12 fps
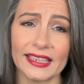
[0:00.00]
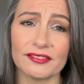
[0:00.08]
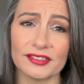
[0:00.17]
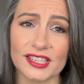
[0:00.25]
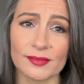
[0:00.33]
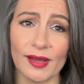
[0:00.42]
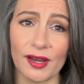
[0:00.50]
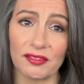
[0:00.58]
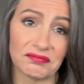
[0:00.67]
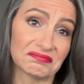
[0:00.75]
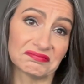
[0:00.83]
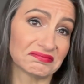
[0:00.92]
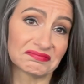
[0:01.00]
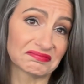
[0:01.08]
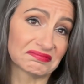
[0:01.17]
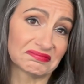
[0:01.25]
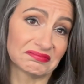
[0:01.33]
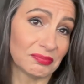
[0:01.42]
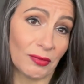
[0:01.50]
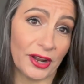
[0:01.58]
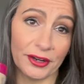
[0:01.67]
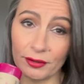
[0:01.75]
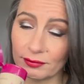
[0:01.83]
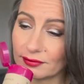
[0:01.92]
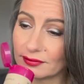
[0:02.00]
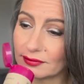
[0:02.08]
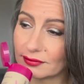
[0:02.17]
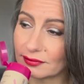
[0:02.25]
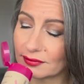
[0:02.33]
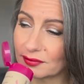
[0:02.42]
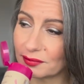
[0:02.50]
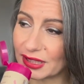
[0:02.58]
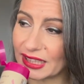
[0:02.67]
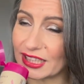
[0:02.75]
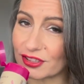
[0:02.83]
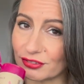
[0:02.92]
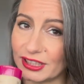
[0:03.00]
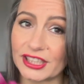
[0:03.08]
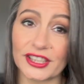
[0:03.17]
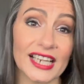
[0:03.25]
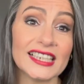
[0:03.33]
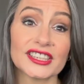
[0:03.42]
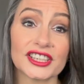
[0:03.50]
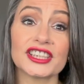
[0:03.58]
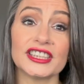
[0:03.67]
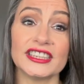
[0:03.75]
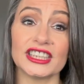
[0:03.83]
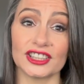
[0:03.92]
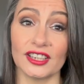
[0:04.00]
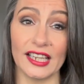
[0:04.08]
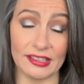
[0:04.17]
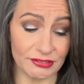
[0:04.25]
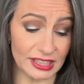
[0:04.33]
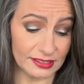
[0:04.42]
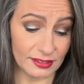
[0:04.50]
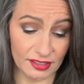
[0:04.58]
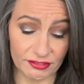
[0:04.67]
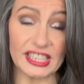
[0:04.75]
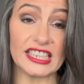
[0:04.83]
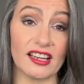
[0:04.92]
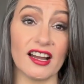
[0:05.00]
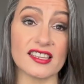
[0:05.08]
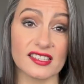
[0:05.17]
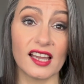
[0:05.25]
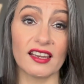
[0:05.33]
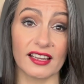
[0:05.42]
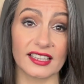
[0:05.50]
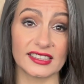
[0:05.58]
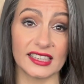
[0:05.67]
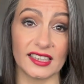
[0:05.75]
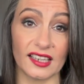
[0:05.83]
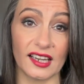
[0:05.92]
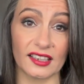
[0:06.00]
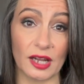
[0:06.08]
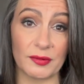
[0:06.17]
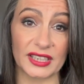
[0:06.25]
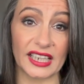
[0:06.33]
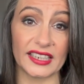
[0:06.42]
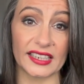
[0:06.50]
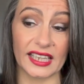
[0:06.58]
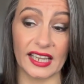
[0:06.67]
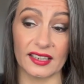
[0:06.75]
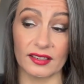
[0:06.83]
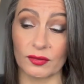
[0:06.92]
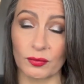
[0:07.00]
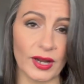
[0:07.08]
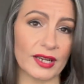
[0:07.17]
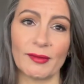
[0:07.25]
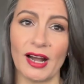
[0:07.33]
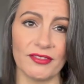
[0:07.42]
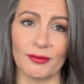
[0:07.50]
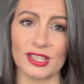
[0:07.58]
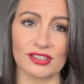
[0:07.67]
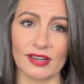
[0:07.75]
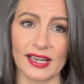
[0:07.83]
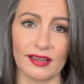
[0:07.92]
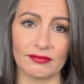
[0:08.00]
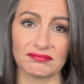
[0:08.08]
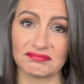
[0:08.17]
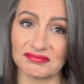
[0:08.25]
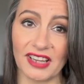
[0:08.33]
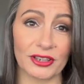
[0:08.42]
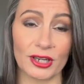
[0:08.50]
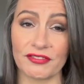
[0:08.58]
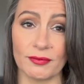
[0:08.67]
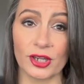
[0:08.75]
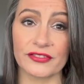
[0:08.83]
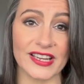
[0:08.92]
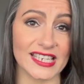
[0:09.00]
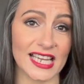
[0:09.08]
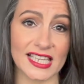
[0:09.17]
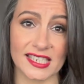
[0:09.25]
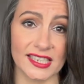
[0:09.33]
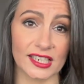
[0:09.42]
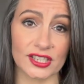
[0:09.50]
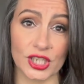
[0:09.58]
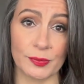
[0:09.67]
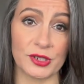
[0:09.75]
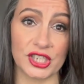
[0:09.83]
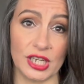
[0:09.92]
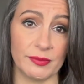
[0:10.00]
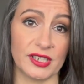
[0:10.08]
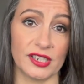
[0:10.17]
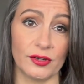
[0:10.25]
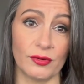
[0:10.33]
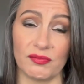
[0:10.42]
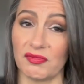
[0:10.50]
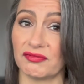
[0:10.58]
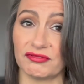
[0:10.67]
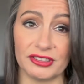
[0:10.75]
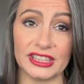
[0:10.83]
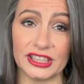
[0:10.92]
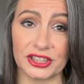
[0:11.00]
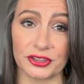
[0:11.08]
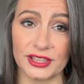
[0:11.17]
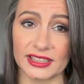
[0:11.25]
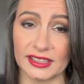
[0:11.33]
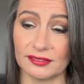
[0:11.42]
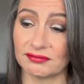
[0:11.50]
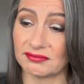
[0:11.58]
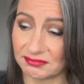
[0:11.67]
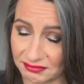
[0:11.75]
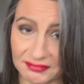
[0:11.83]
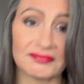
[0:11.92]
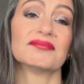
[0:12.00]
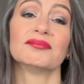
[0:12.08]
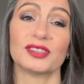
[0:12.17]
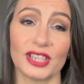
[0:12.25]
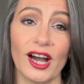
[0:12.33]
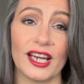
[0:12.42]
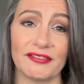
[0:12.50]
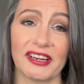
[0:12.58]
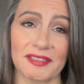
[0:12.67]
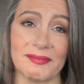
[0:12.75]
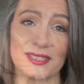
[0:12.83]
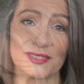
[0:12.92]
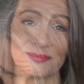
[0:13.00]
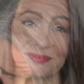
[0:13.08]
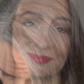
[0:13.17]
it for the smell. Why not? But it is really good. And it's a good conditioner. It really, really nice. I liked it, and I would get it again when my other ones run out. I got it from Look Fantastic, super cheap deal. Really enjoyed it. Would highly recommend.